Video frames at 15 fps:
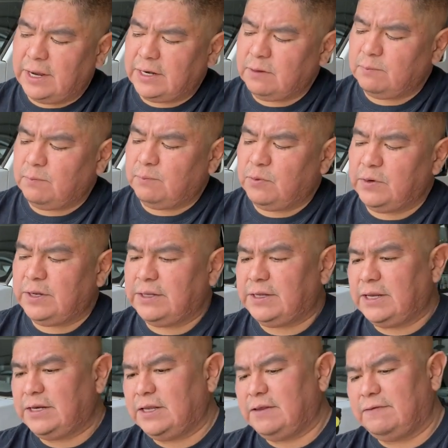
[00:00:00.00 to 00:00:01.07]
I didn't put in
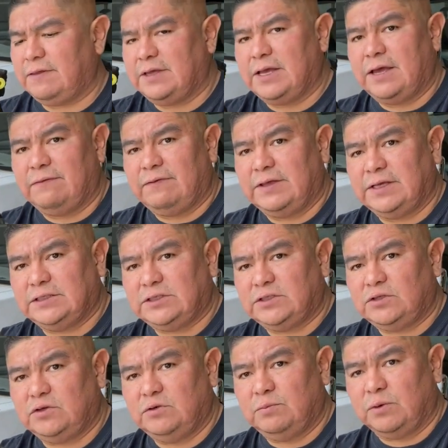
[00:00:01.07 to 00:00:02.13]
any of these
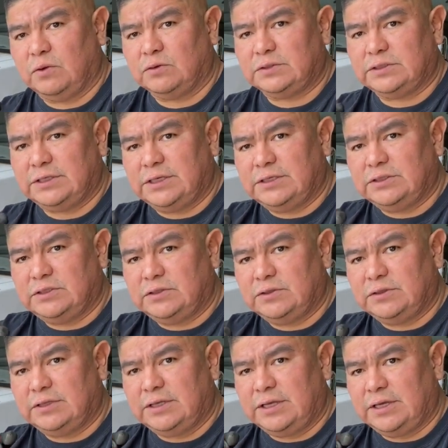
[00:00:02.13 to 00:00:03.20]
2 bolts
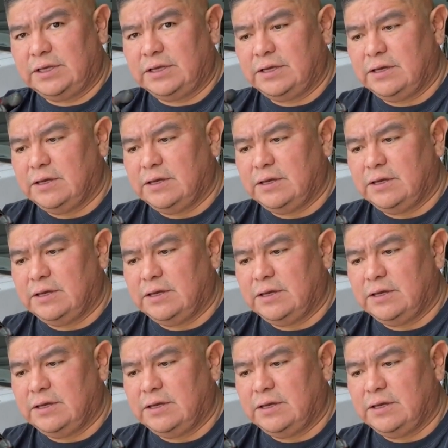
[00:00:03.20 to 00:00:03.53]
into the